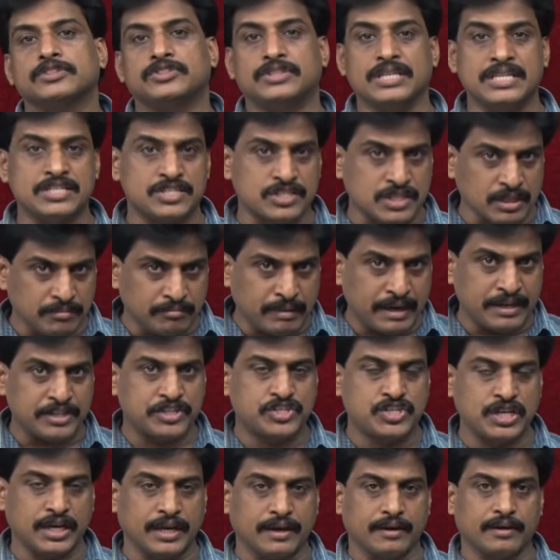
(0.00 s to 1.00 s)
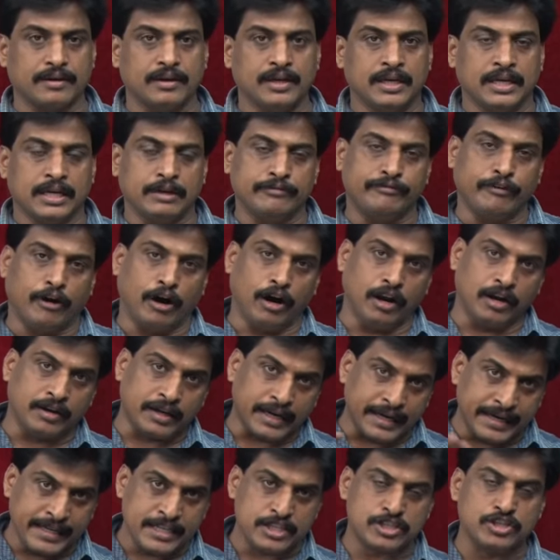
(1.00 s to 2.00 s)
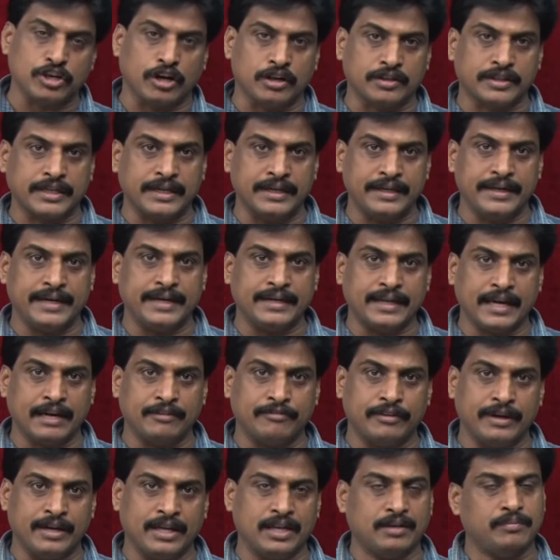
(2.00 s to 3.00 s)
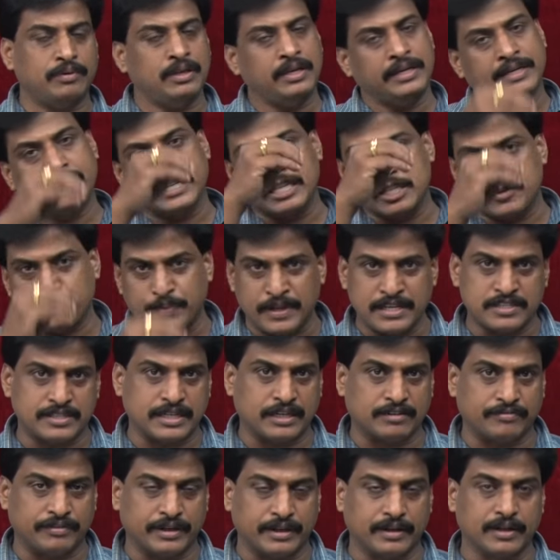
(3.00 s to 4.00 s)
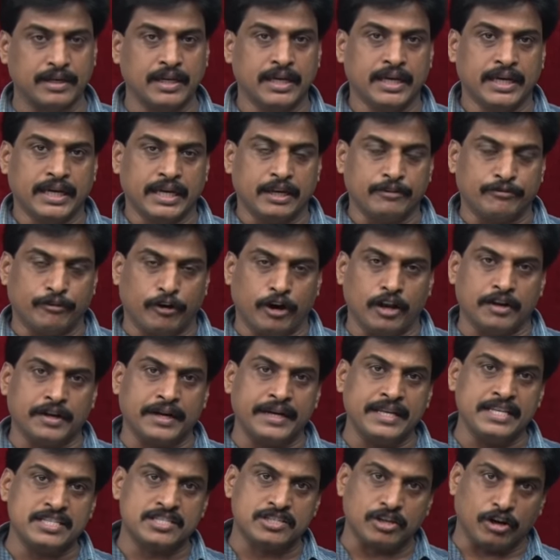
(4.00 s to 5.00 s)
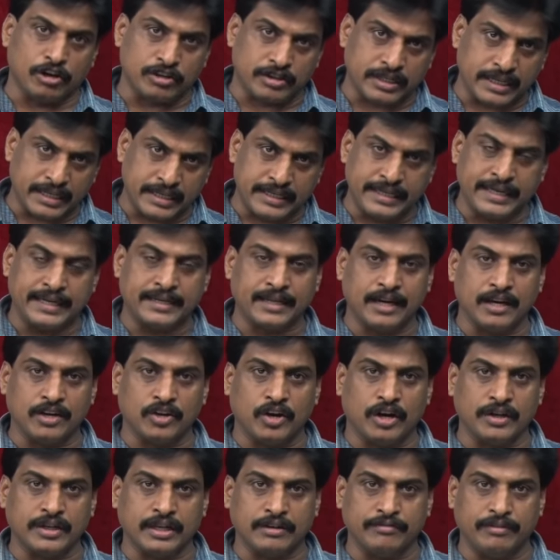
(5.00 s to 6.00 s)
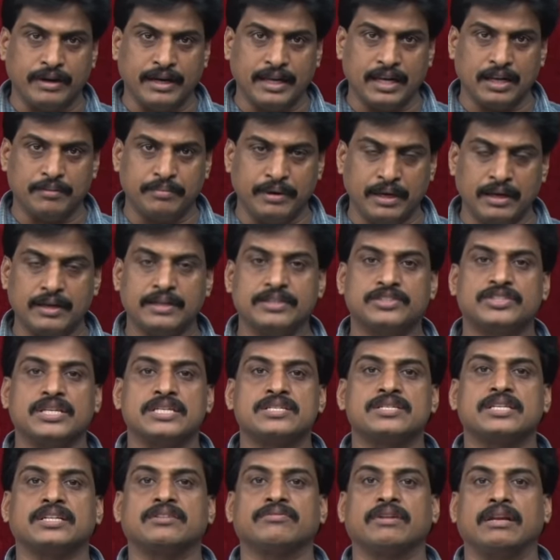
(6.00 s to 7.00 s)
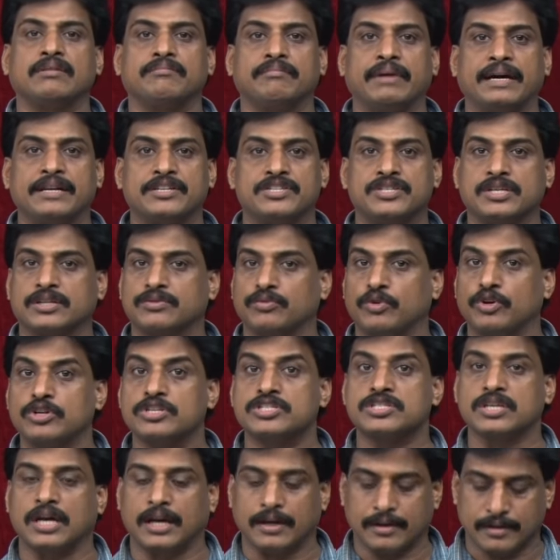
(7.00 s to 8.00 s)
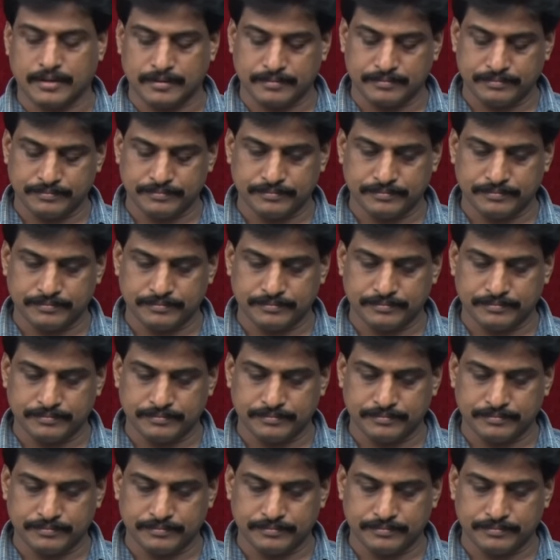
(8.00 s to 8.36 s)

Just a merging. If already sorted data available, it displays that one. If already sorted data not available, just it will merge, it won't sort.